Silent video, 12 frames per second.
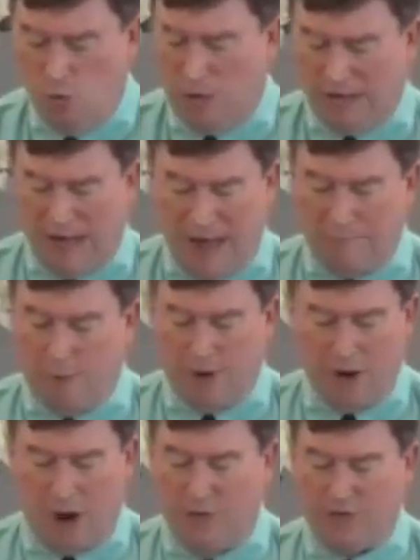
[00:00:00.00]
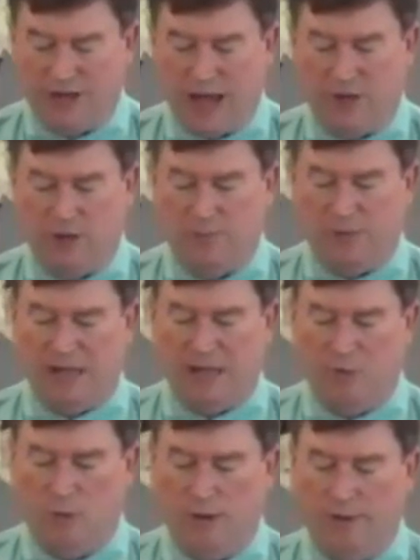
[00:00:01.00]
when God put it all together to
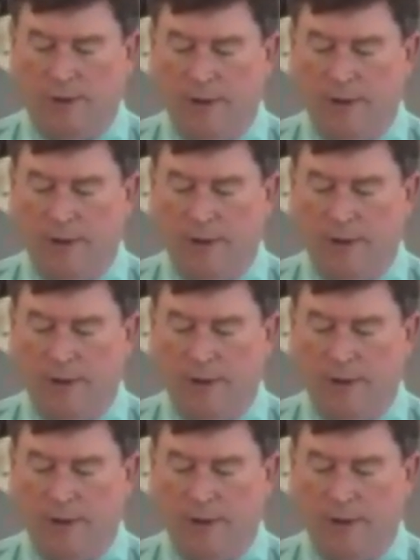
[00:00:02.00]
begin with,